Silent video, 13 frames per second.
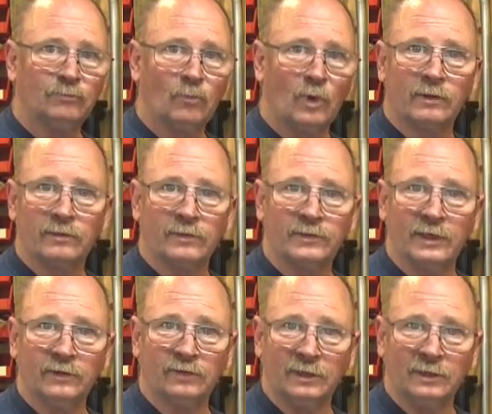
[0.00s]
One of the
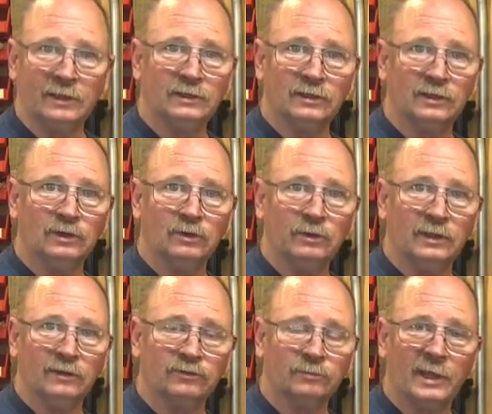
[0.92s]
things I need to do
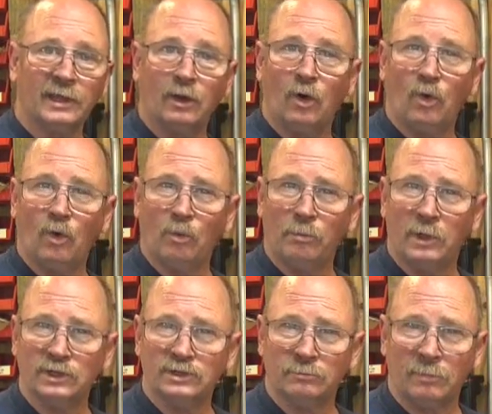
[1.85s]
is make a whole
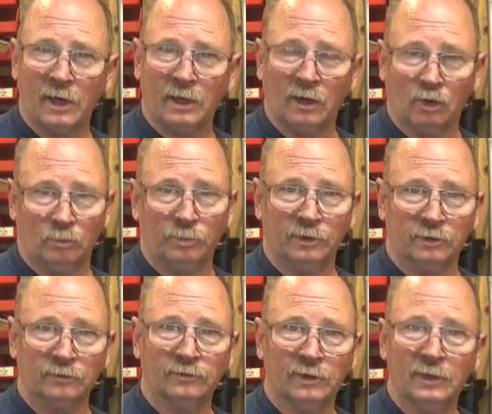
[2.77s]
bunch of bottle
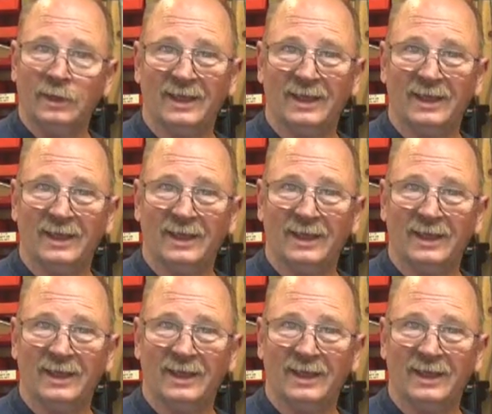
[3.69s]
openers,